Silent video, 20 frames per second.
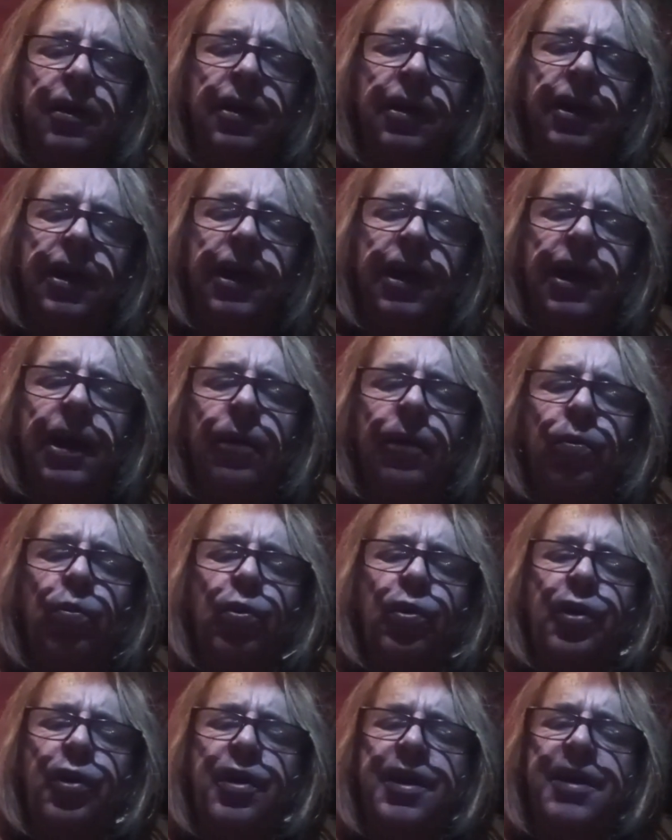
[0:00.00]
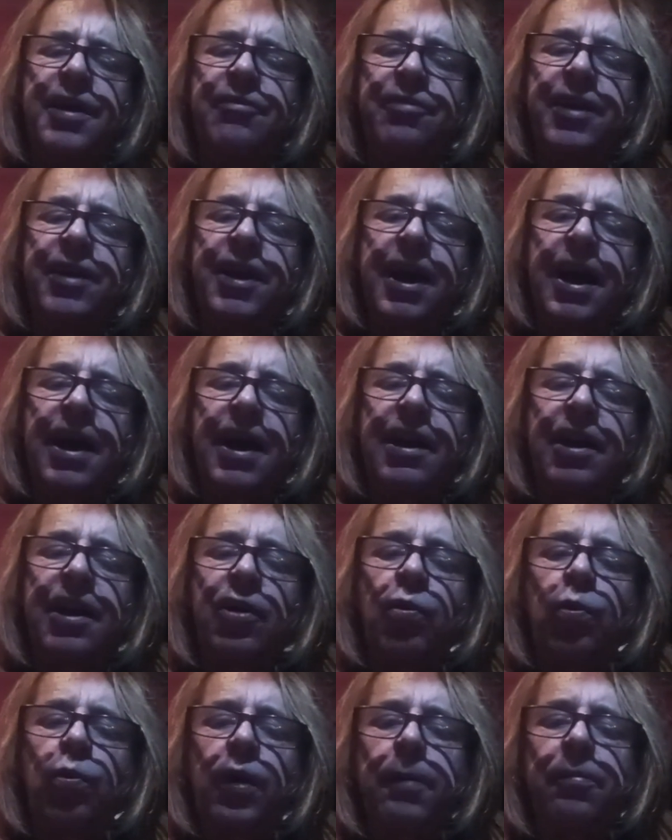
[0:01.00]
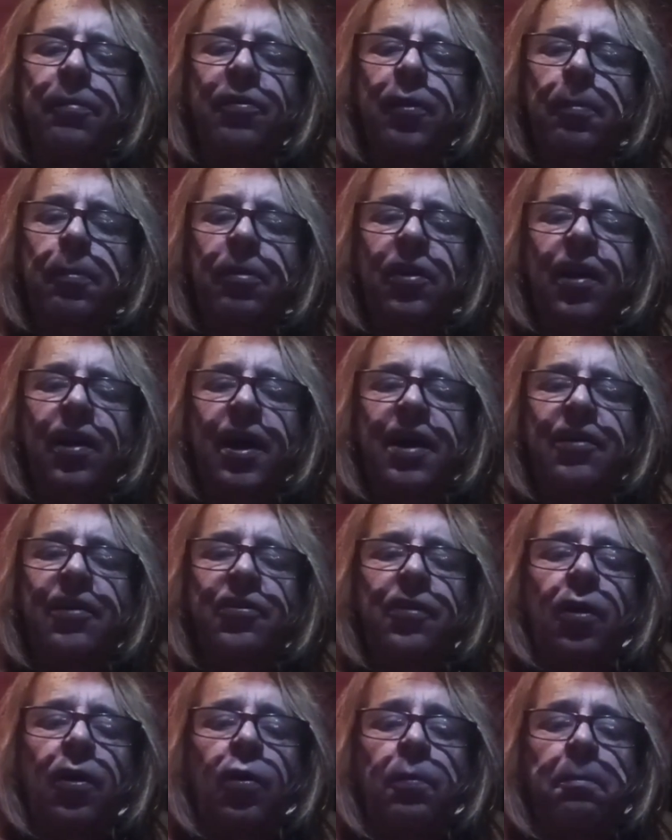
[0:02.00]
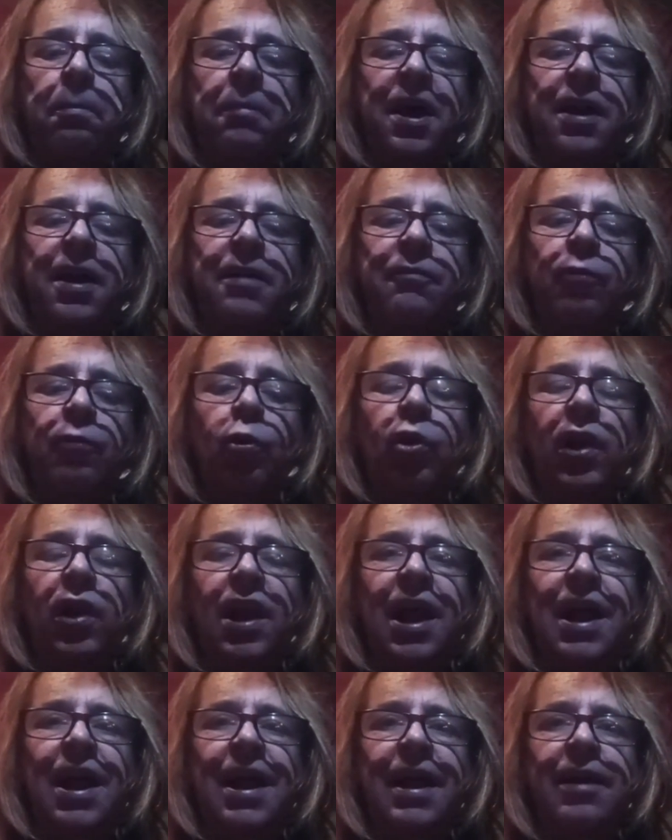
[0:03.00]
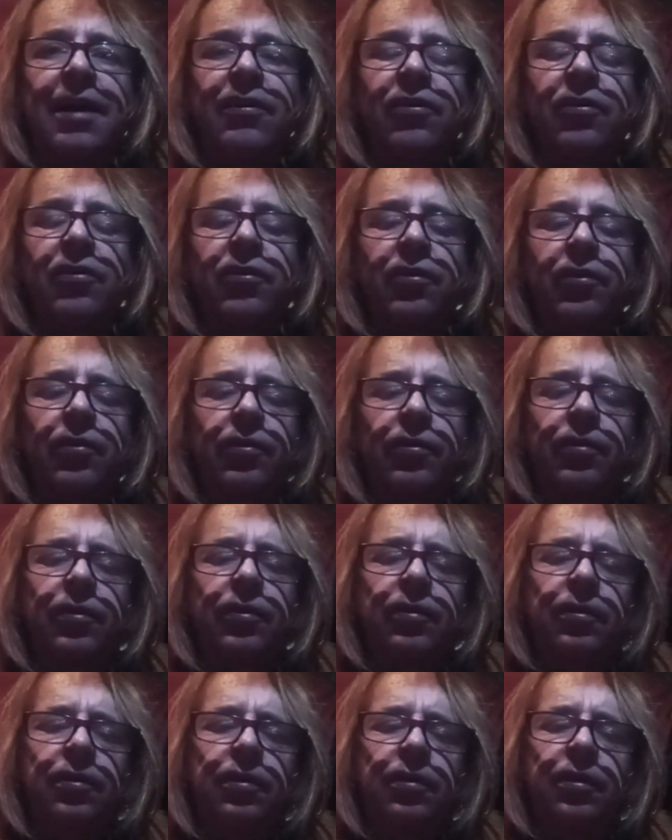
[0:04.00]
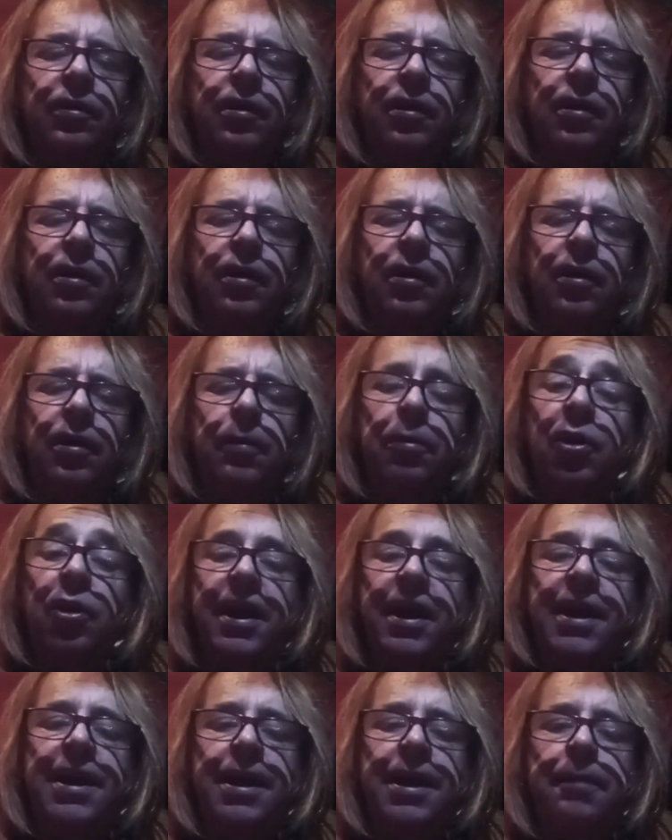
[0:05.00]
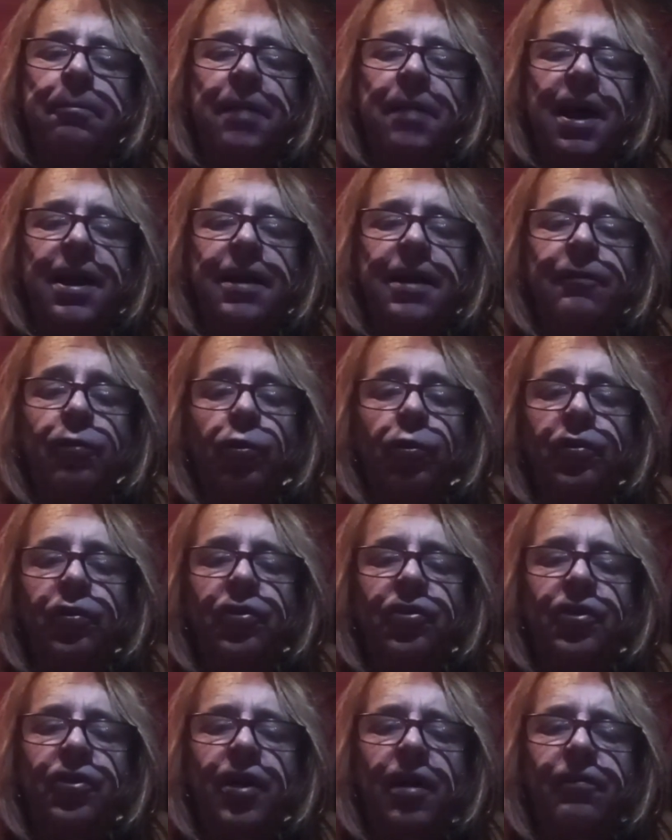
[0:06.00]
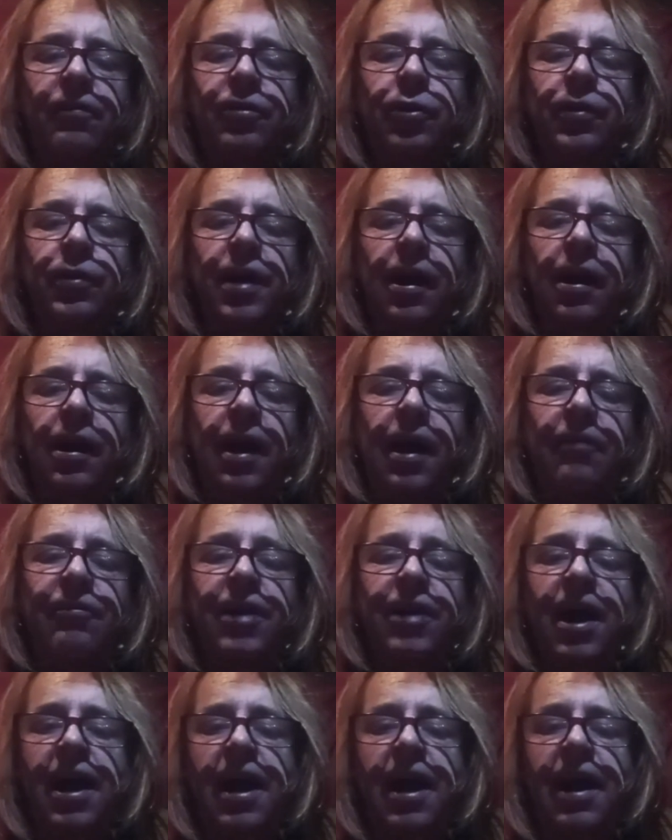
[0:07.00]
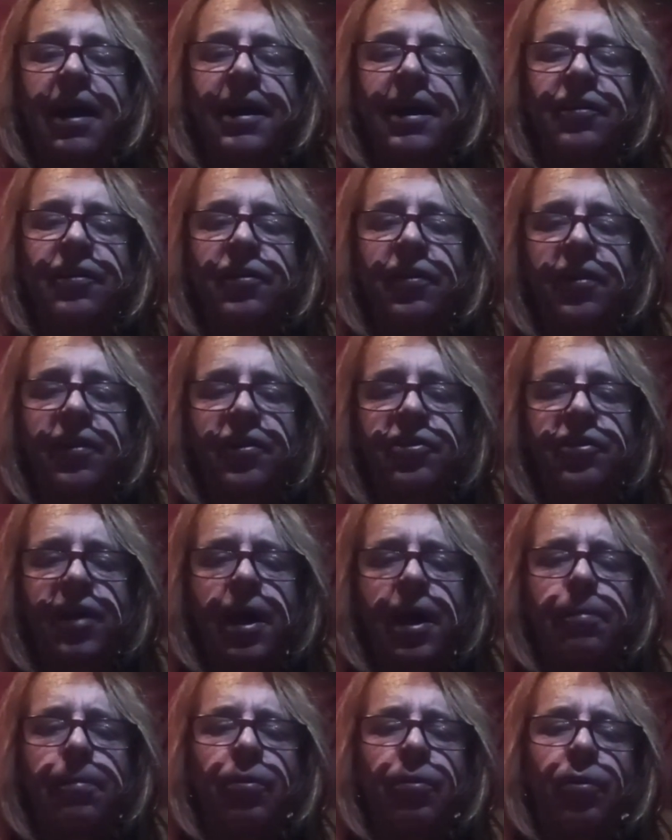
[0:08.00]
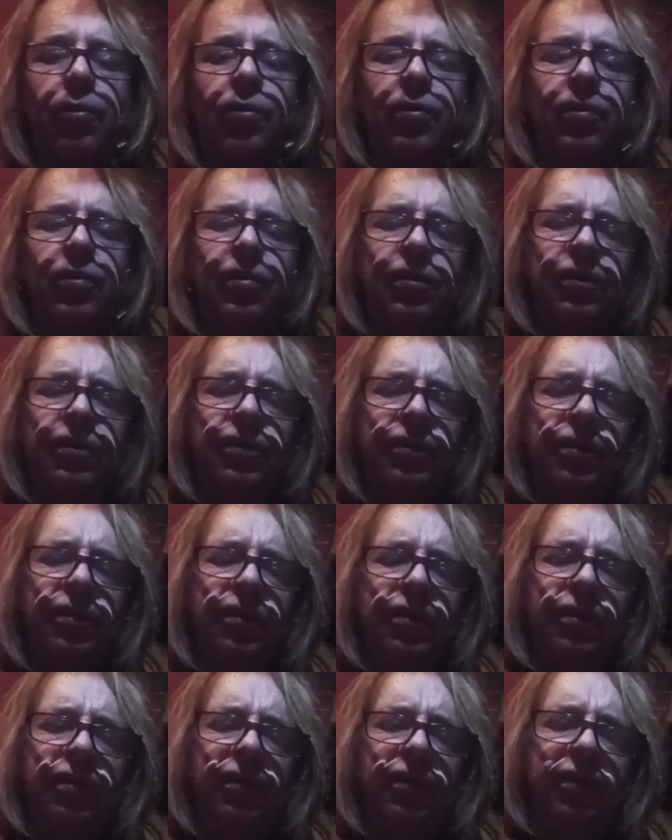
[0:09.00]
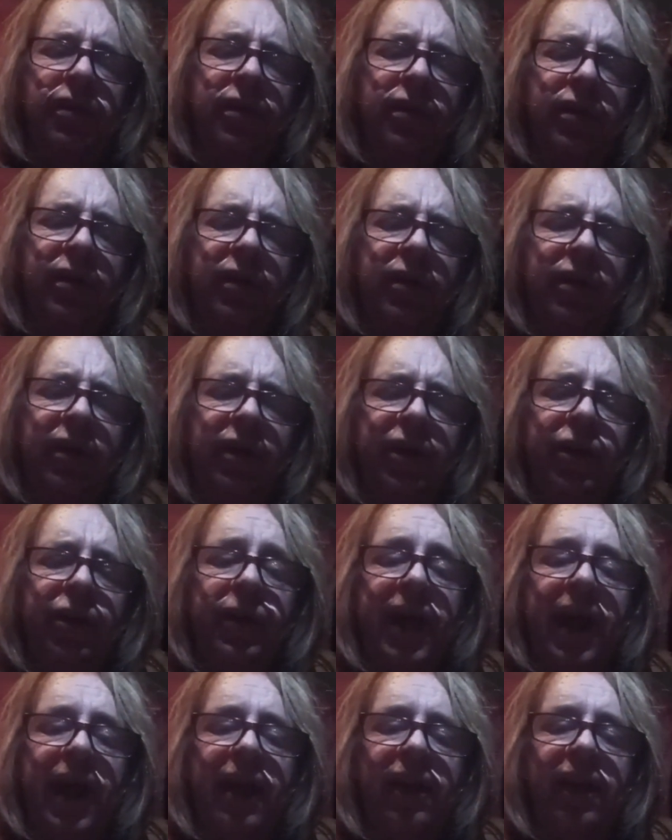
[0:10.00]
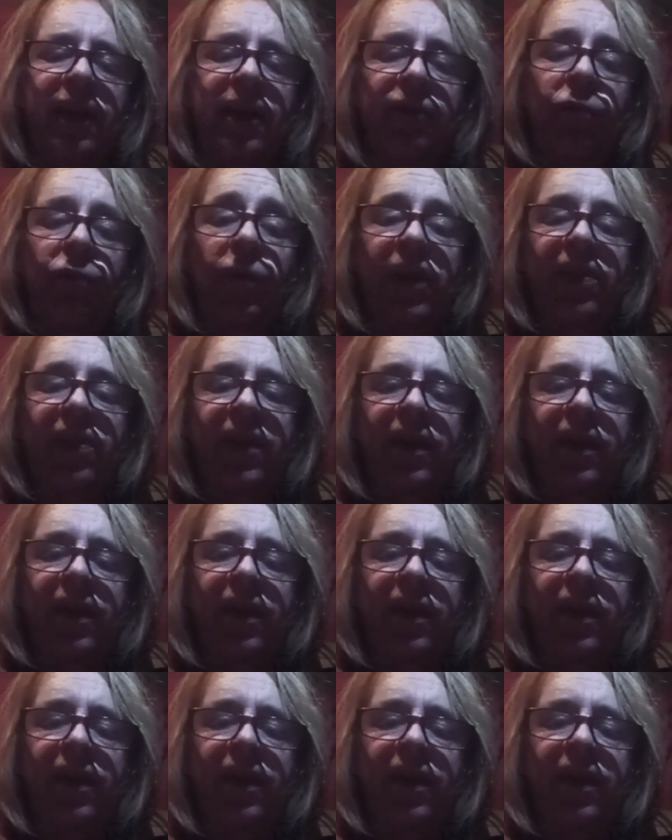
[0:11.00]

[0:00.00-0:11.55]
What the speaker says: It would if he had equipped the place on medieval lines. Put any medieval stuff you have got into the chapel. You can't live with it